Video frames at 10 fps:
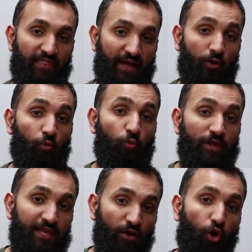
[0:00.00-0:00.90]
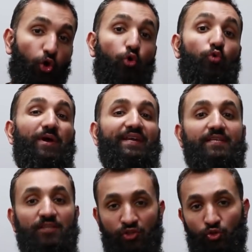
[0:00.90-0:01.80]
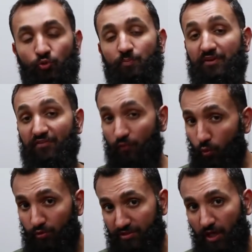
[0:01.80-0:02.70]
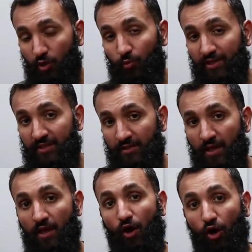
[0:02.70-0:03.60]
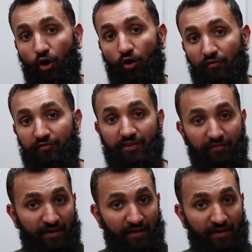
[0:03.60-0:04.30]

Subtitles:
that we already knew before Darwin of the